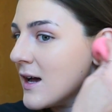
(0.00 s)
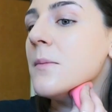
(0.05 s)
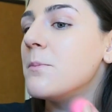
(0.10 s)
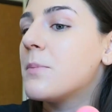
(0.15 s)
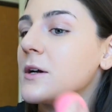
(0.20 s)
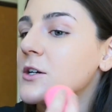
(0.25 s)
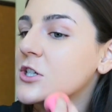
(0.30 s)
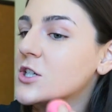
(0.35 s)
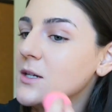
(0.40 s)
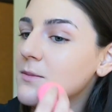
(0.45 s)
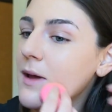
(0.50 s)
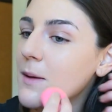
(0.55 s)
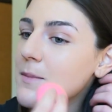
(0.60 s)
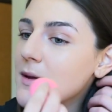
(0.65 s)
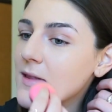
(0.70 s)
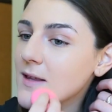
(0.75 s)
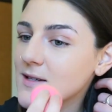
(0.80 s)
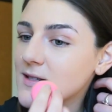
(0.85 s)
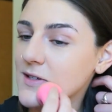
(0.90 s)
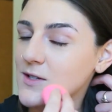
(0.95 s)
But she made
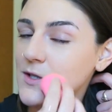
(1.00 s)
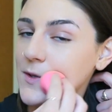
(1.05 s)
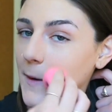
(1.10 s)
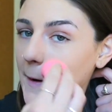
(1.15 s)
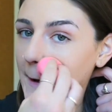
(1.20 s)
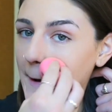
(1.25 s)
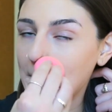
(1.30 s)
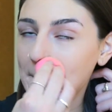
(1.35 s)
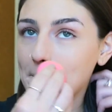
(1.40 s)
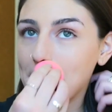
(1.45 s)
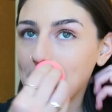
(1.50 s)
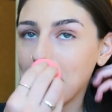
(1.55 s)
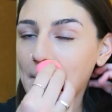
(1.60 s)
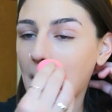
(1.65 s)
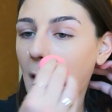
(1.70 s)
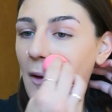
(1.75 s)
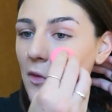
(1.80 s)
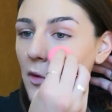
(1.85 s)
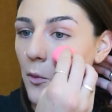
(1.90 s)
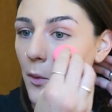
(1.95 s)
me listen to it
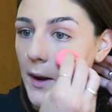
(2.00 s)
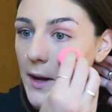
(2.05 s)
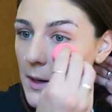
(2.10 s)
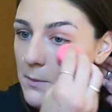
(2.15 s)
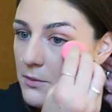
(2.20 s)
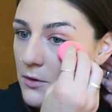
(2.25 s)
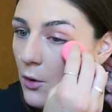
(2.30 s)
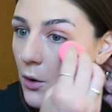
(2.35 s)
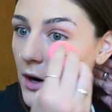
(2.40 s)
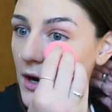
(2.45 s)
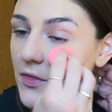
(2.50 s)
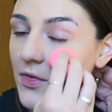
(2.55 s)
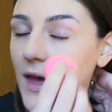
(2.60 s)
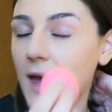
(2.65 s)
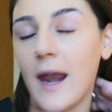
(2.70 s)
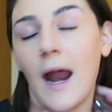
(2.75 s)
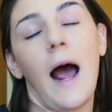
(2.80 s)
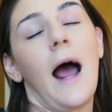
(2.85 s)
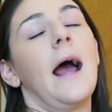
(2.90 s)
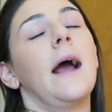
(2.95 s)
on the way up north,
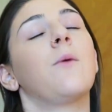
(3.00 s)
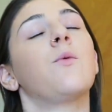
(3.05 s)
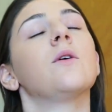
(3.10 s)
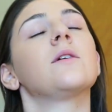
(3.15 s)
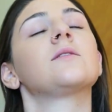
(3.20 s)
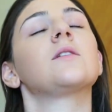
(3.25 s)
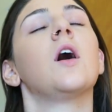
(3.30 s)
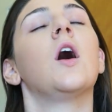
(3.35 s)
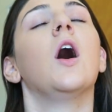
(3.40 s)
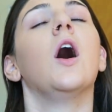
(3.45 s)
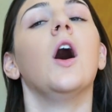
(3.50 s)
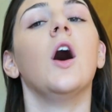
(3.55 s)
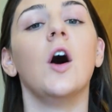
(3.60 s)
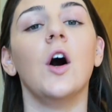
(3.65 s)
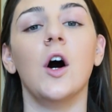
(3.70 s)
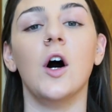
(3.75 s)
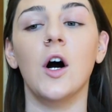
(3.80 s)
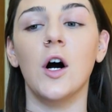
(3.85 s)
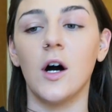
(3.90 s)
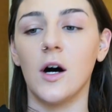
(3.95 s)
and I was
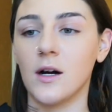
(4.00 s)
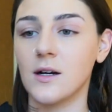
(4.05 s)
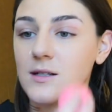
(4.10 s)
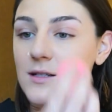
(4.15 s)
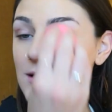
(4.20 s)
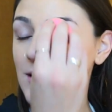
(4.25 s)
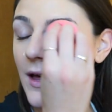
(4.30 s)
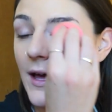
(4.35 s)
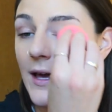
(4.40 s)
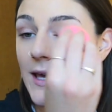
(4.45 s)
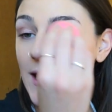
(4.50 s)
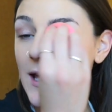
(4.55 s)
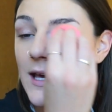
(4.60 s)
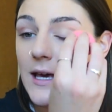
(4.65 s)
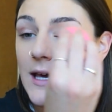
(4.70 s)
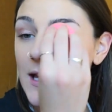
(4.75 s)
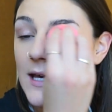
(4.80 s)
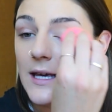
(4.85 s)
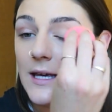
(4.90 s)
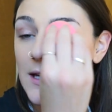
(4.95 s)
hooked. Like,
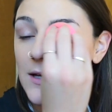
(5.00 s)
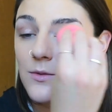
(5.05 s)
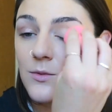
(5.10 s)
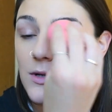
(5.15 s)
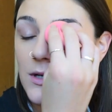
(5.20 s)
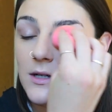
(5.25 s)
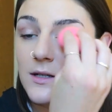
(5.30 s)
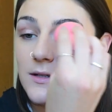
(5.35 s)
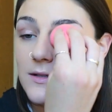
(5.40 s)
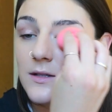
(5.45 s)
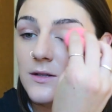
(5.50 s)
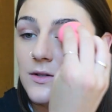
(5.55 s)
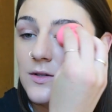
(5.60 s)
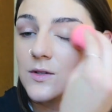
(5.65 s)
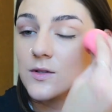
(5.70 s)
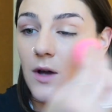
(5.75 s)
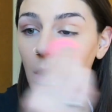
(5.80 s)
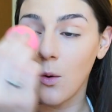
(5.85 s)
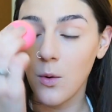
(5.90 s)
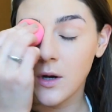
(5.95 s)
it was
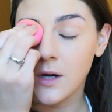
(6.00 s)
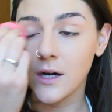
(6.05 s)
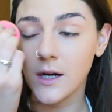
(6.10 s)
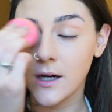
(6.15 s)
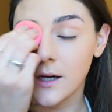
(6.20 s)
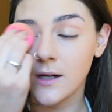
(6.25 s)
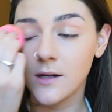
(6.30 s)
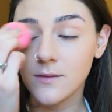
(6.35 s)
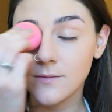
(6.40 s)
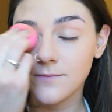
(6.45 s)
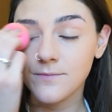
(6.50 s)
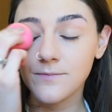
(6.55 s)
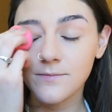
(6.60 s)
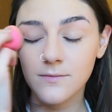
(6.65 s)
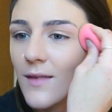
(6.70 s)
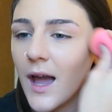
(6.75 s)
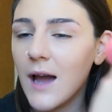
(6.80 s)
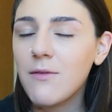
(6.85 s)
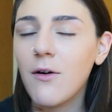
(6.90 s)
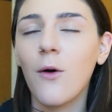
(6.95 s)
so good.
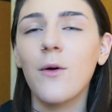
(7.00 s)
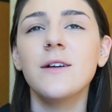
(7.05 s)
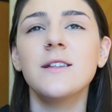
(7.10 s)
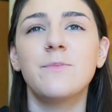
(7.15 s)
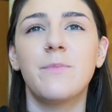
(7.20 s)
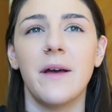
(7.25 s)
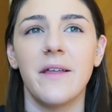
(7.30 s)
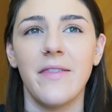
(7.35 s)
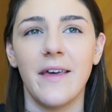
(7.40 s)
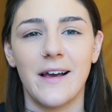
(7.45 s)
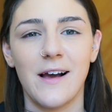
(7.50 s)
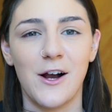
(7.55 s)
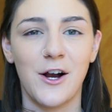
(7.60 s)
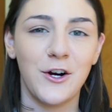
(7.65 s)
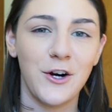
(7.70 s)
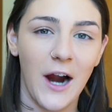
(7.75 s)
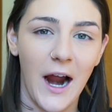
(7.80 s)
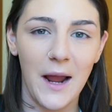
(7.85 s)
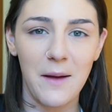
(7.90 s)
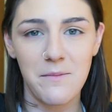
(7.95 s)
I've always been like a
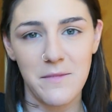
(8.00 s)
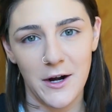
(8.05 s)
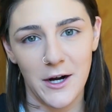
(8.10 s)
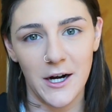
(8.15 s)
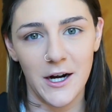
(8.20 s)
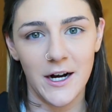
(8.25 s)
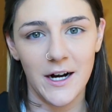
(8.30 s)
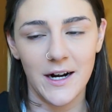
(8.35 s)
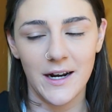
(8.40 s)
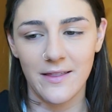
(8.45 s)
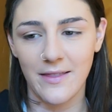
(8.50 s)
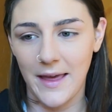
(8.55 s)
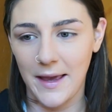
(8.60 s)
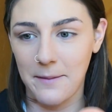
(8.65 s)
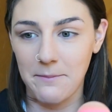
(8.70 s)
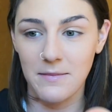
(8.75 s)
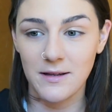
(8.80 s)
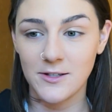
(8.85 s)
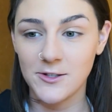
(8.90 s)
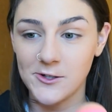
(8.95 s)
crime nerd and like
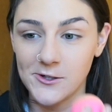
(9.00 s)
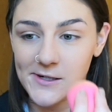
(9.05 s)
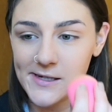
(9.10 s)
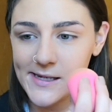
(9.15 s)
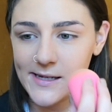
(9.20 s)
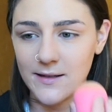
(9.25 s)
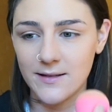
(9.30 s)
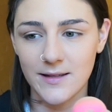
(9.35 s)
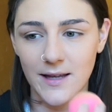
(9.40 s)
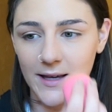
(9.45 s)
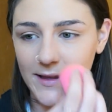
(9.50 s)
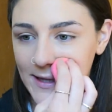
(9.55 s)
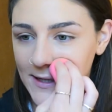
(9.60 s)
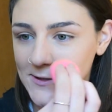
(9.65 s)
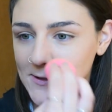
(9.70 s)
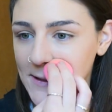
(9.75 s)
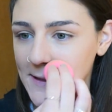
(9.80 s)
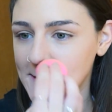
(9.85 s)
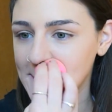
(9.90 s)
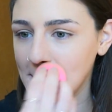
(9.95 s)
mysteries, like
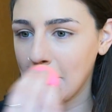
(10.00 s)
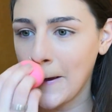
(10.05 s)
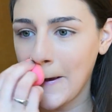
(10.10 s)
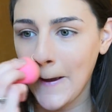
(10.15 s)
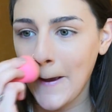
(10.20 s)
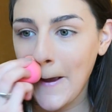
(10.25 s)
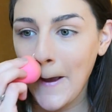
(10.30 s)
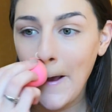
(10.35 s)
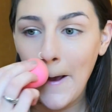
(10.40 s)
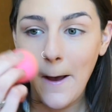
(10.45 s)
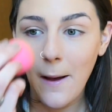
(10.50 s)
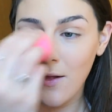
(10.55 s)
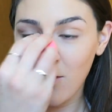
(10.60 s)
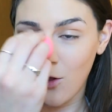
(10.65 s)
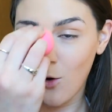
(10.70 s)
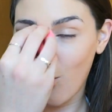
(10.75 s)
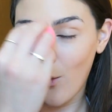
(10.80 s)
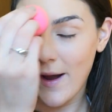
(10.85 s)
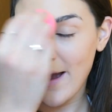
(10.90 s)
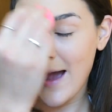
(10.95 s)
that's just
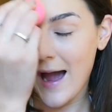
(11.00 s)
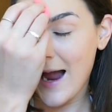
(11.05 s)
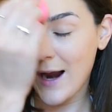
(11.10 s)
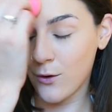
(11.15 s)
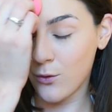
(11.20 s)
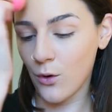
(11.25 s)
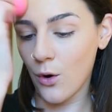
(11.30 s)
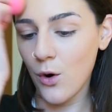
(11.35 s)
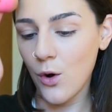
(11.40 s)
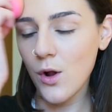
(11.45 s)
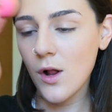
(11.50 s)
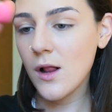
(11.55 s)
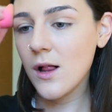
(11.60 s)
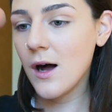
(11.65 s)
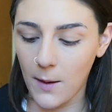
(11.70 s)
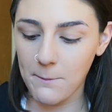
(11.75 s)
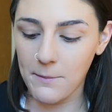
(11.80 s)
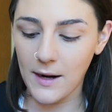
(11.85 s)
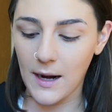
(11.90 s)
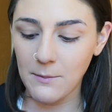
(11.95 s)
the way I roll.
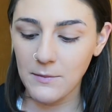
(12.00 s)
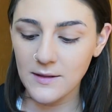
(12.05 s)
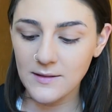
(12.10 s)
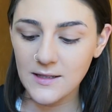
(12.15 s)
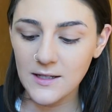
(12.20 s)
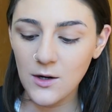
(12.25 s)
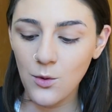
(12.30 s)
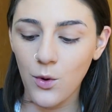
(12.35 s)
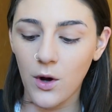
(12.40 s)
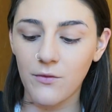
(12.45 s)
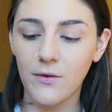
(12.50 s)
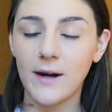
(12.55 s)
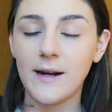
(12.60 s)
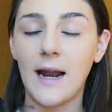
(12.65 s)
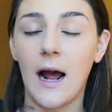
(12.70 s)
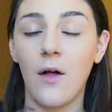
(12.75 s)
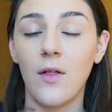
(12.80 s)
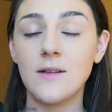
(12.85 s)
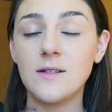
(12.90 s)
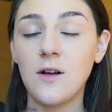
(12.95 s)
But I'm listening to one right
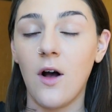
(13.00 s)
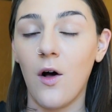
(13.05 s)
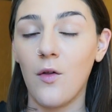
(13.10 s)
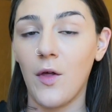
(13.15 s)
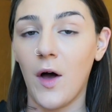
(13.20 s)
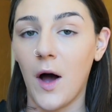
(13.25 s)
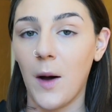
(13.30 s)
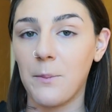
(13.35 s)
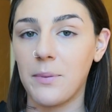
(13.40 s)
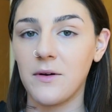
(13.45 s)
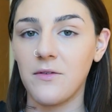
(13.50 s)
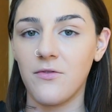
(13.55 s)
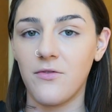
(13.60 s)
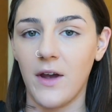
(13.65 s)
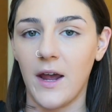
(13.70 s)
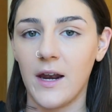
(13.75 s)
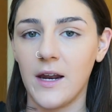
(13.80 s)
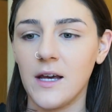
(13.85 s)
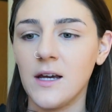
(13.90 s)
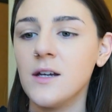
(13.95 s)
now that's called Up and
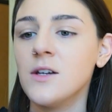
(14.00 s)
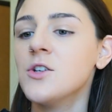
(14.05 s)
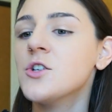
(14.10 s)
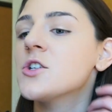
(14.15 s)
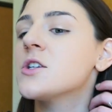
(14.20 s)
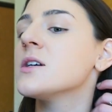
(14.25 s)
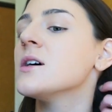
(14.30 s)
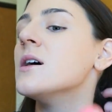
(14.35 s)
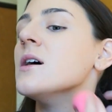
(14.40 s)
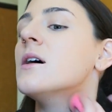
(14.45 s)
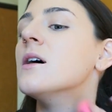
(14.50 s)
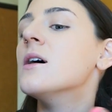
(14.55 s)
Vanished.